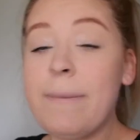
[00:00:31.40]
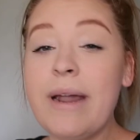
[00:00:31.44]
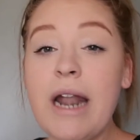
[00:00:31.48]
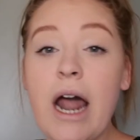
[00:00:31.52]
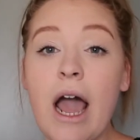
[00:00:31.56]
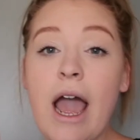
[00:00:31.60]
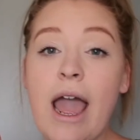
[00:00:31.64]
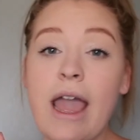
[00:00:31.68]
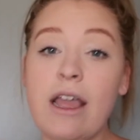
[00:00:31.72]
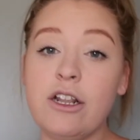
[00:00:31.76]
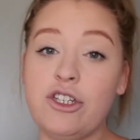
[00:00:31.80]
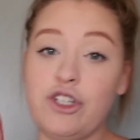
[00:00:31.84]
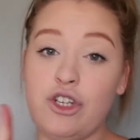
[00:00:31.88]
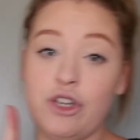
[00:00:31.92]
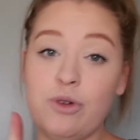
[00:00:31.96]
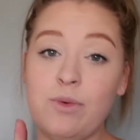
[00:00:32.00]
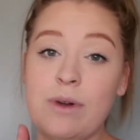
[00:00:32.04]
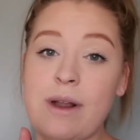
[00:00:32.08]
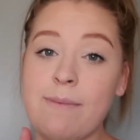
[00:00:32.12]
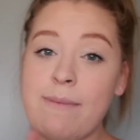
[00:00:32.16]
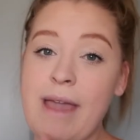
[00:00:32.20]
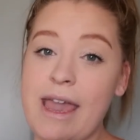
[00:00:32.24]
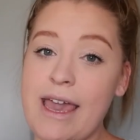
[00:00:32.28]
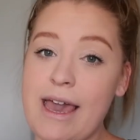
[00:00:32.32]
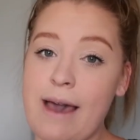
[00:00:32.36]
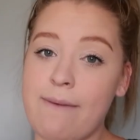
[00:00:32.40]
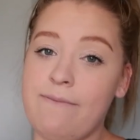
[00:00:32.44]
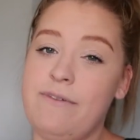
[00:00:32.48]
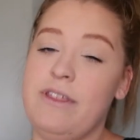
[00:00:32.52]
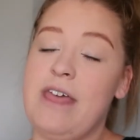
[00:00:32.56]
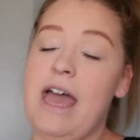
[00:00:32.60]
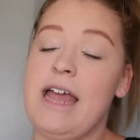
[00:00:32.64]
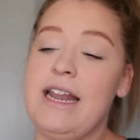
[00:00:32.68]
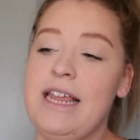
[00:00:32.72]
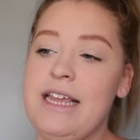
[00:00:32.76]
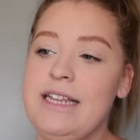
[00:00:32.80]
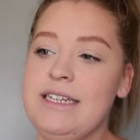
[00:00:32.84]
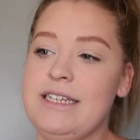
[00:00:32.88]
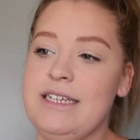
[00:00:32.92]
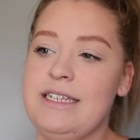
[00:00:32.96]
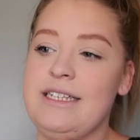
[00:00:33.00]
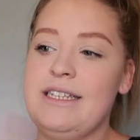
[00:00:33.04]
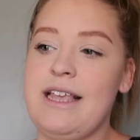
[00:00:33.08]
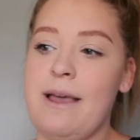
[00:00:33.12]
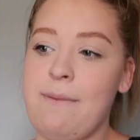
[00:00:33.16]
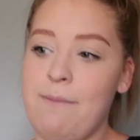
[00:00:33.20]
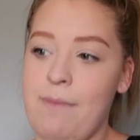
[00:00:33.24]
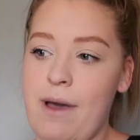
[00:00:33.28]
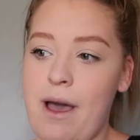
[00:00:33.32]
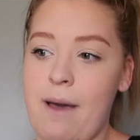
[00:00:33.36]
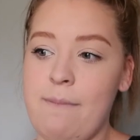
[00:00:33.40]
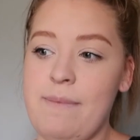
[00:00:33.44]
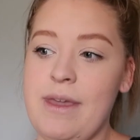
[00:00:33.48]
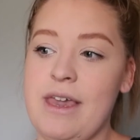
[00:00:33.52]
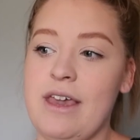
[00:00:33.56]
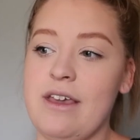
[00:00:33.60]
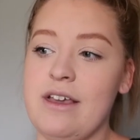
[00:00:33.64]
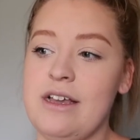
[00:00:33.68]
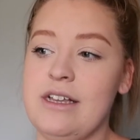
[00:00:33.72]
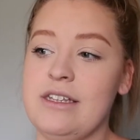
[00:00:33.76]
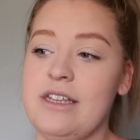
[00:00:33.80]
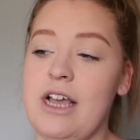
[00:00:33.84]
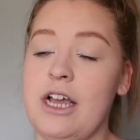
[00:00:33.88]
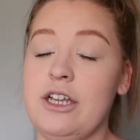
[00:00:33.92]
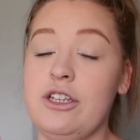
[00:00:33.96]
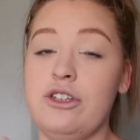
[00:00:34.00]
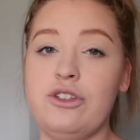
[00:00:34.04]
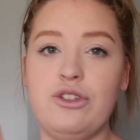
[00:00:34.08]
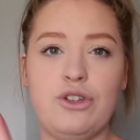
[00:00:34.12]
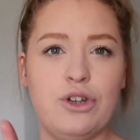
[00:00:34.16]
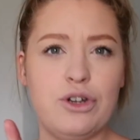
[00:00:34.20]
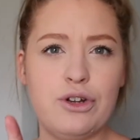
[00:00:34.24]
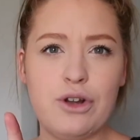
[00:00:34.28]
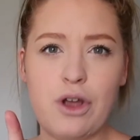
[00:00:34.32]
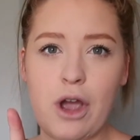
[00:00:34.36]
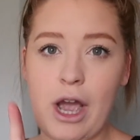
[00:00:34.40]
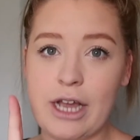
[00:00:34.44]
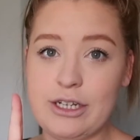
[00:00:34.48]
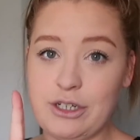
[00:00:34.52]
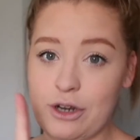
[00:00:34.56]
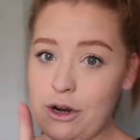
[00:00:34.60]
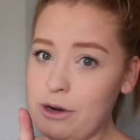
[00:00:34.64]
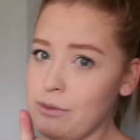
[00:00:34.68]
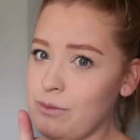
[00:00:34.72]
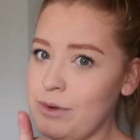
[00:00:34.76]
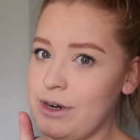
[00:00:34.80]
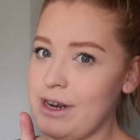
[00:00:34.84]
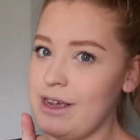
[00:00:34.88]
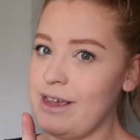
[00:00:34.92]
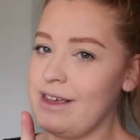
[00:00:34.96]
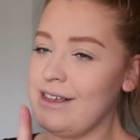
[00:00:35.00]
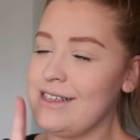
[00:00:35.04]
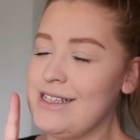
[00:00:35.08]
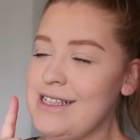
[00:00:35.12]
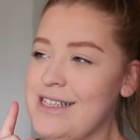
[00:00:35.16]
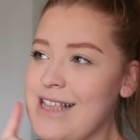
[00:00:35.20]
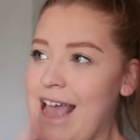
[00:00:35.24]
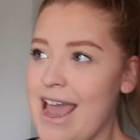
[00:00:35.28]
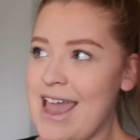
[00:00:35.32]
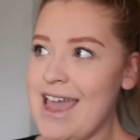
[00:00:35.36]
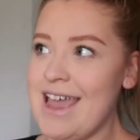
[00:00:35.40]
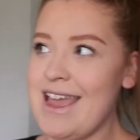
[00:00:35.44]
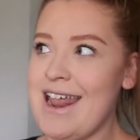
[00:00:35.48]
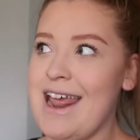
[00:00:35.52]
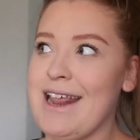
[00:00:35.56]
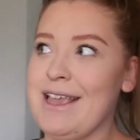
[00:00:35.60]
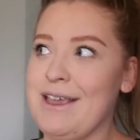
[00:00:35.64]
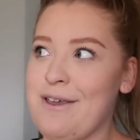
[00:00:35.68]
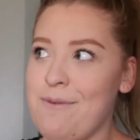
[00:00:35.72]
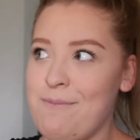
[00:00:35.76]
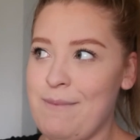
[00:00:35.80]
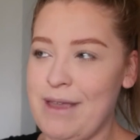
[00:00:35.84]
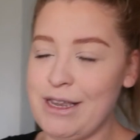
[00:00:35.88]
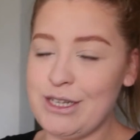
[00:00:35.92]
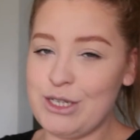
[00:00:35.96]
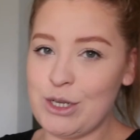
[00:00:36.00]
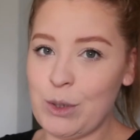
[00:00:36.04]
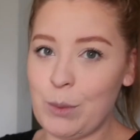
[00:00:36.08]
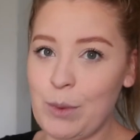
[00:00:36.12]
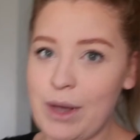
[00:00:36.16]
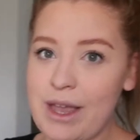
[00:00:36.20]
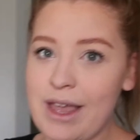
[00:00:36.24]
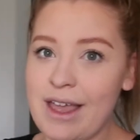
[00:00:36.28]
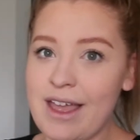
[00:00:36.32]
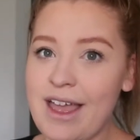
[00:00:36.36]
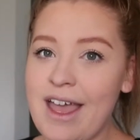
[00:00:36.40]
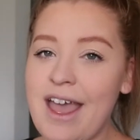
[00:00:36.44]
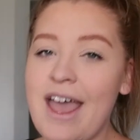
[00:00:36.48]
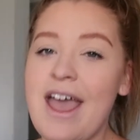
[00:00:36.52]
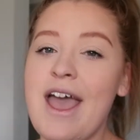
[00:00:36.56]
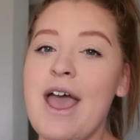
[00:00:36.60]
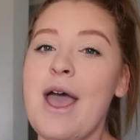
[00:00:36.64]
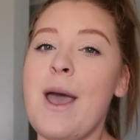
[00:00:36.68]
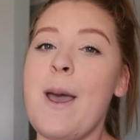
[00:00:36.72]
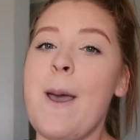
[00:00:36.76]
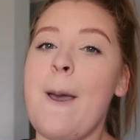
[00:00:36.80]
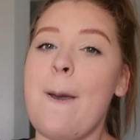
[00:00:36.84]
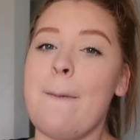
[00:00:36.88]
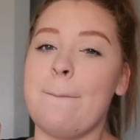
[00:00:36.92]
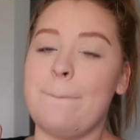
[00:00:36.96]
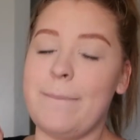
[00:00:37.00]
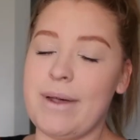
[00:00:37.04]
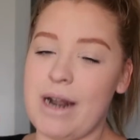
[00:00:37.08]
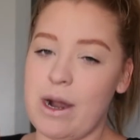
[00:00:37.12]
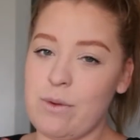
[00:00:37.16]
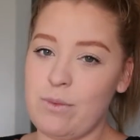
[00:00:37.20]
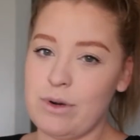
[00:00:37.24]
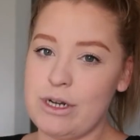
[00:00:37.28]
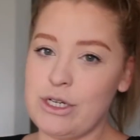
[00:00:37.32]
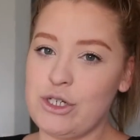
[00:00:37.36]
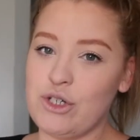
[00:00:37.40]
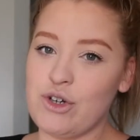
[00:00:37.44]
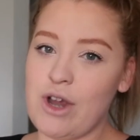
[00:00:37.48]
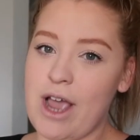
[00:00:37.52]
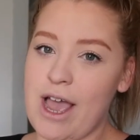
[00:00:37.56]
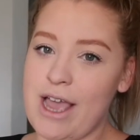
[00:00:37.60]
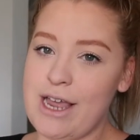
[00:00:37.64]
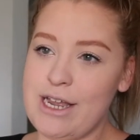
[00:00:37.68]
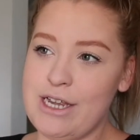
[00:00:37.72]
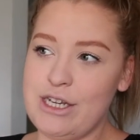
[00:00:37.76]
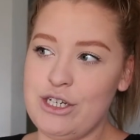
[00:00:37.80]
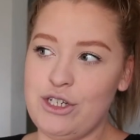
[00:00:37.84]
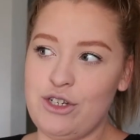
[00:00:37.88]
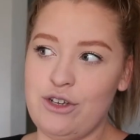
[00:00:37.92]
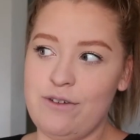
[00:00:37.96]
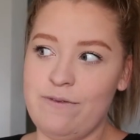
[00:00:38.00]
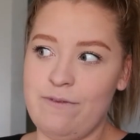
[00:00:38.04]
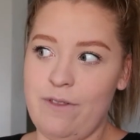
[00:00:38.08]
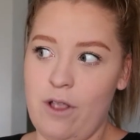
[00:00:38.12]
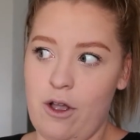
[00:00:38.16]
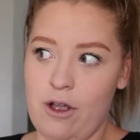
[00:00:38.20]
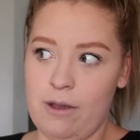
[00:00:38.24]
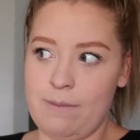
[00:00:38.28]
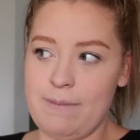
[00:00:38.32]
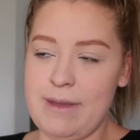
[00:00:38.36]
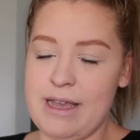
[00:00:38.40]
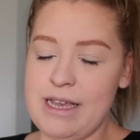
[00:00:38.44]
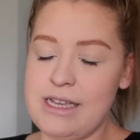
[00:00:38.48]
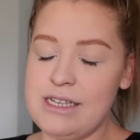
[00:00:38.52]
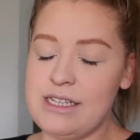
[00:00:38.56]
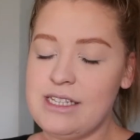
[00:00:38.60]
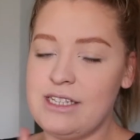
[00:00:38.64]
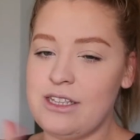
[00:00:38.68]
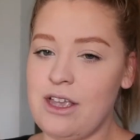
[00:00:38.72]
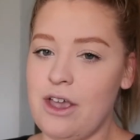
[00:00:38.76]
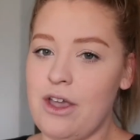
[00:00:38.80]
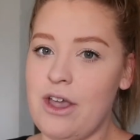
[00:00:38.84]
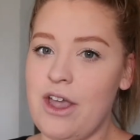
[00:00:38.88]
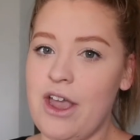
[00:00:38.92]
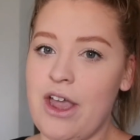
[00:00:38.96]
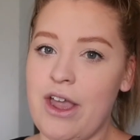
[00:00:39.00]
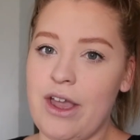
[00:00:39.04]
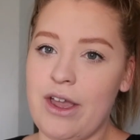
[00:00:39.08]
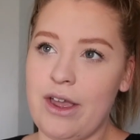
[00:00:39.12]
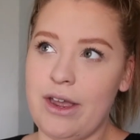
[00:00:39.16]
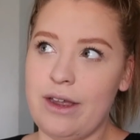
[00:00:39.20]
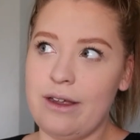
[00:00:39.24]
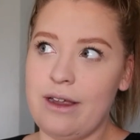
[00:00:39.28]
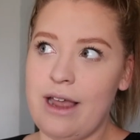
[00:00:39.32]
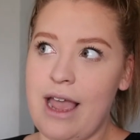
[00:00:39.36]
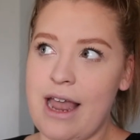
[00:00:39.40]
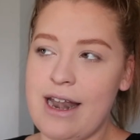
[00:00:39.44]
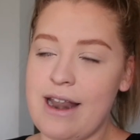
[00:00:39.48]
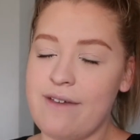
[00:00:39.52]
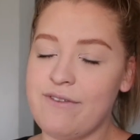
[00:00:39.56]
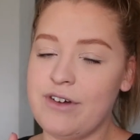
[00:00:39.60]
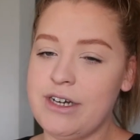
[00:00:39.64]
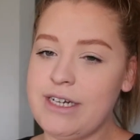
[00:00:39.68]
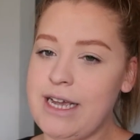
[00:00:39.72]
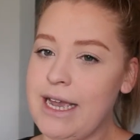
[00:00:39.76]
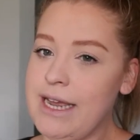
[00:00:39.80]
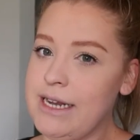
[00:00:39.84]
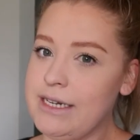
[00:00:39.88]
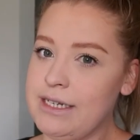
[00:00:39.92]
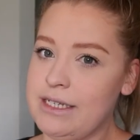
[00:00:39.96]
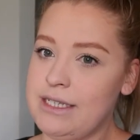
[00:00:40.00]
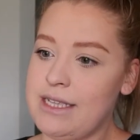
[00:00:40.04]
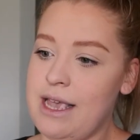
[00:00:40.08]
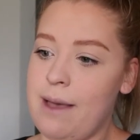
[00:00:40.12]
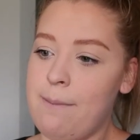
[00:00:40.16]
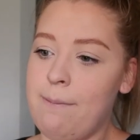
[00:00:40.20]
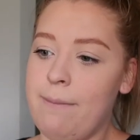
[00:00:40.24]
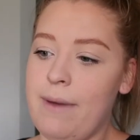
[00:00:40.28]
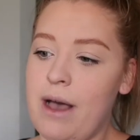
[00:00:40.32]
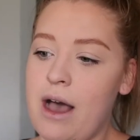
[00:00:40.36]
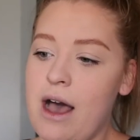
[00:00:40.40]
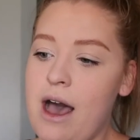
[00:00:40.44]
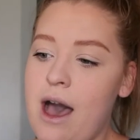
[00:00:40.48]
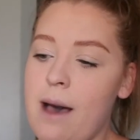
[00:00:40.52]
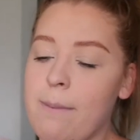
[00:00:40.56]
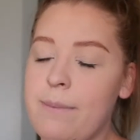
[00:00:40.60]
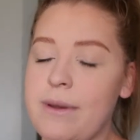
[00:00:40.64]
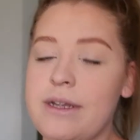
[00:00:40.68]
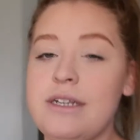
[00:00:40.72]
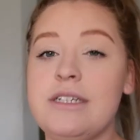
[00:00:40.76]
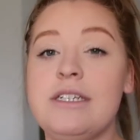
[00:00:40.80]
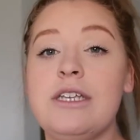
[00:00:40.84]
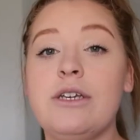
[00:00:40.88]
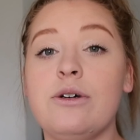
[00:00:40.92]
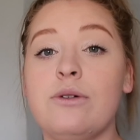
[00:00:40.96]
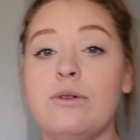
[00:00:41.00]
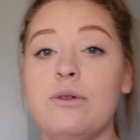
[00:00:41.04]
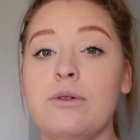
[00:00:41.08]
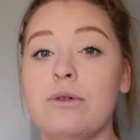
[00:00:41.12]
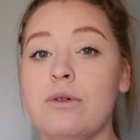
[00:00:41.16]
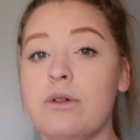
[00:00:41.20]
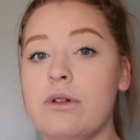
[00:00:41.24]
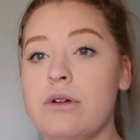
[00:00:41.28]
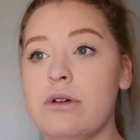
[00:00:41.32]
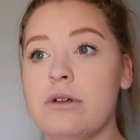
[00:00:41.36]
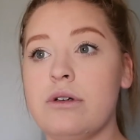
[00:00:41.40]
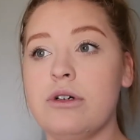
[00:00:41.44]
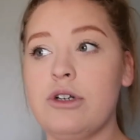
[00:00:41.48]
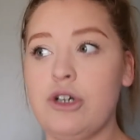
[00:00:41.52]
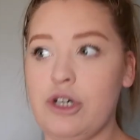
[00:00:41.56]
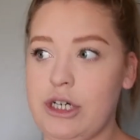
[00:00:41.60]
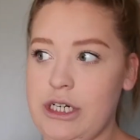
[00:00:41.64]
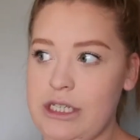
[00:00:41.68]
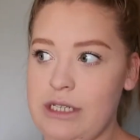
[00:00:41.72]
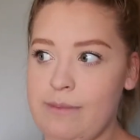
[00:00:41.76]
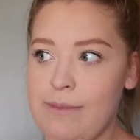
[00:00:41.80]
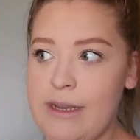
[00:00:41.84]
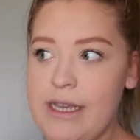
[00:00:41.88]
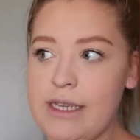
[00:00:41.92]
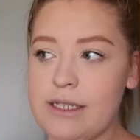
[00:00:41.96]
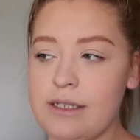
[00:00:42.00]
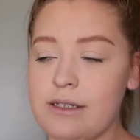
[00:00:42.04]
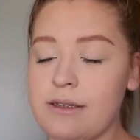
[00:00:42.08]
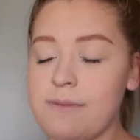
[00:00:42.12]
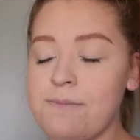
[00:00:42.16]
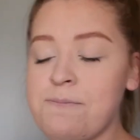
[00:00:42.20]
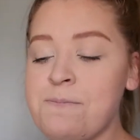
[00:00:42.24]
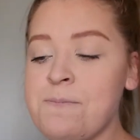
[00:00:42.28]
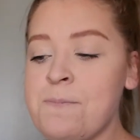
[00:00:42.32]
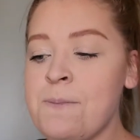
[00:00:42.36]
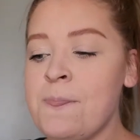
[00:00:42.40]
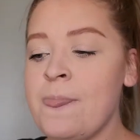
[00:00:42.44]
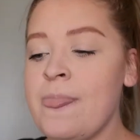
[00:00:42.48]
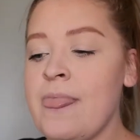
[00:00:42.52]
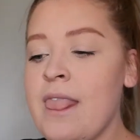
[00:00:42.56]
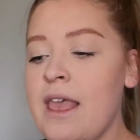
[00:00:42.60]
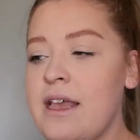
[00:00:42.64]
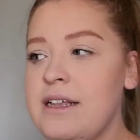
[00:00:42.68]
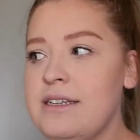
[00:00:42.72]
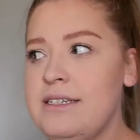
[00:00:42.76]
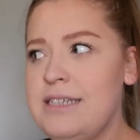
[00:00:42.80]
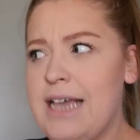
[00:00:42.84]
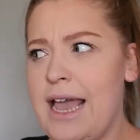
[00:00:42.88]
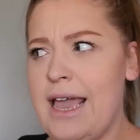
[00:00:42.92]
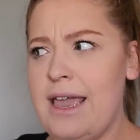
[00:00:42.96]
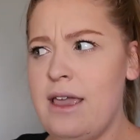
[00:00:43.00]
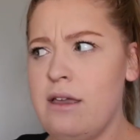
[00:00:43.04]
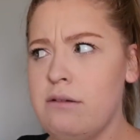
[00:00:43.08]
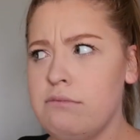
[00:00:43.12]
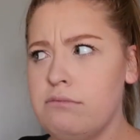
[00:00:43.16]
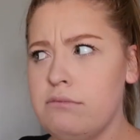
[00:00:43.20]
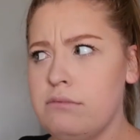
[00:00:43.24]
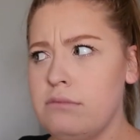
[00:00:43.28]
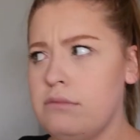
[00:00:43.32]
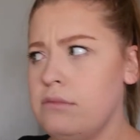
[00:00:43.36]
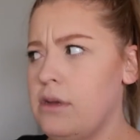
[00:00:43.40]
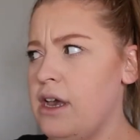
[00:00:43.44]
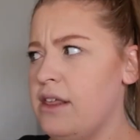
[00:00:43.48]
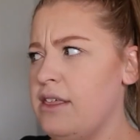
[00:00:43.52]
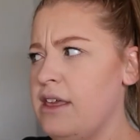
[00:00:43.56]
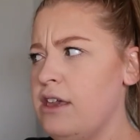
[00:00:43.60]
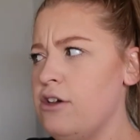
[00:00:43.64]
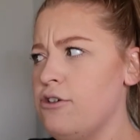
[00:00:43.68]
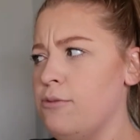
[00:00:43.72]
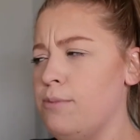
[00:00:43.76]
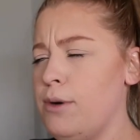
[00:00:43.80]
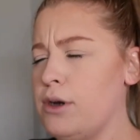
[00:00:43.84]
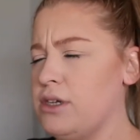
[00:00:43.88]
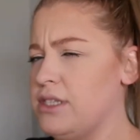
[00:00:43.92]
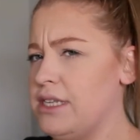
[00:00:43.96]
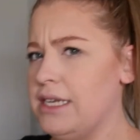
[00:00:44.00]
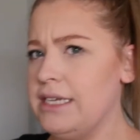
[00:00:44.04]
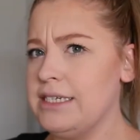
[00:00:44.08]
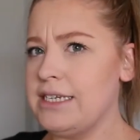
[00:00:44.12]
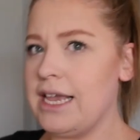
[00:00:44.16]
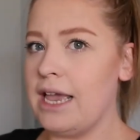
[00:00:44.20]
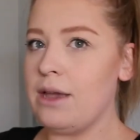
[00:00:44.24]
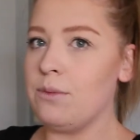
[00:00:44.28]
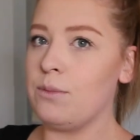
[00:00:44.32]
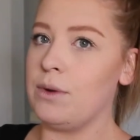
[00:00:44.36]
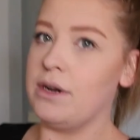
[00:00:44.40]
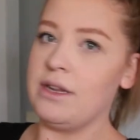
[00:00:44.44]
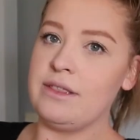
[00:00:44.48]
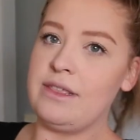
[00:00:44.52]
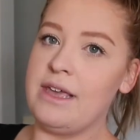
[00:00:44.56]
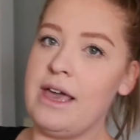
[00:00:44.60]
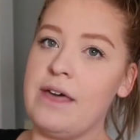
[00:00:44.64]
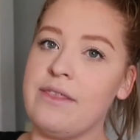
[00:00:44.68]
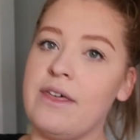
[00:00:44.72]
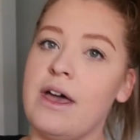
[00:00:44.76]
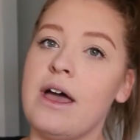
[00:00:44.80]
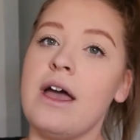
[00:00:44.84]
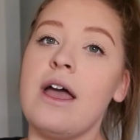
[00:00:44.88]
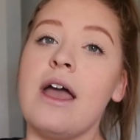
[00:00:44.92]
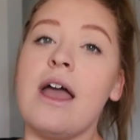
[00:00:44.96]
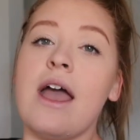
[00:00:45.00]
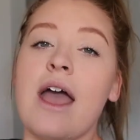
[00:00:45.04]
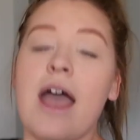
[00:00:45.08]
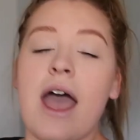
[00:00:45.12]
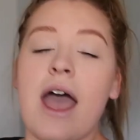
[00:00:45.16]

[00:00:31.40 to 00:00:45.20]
but i do want to make up for that in december because i do not i don't want to say it and commit to it but I want to try and do Vlogmas. So, an every day in December up until Christmas. Day, I think, or Boxing Day, one or the other.